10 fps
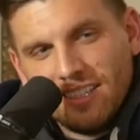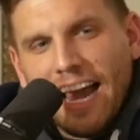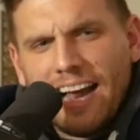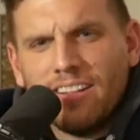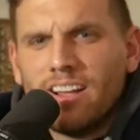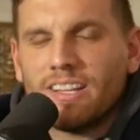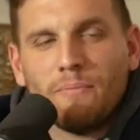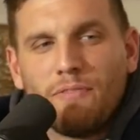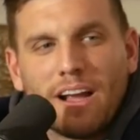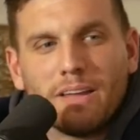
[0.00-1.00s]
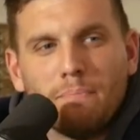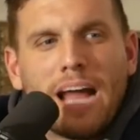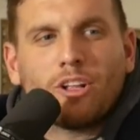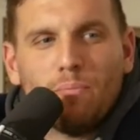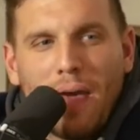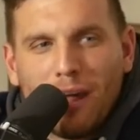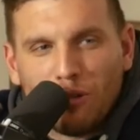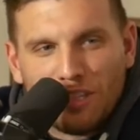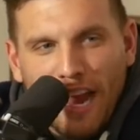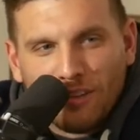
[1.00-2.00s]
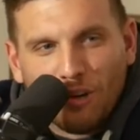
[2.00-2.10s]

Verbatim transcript: mean, yeah, yeah. The fucking Michael Bay was there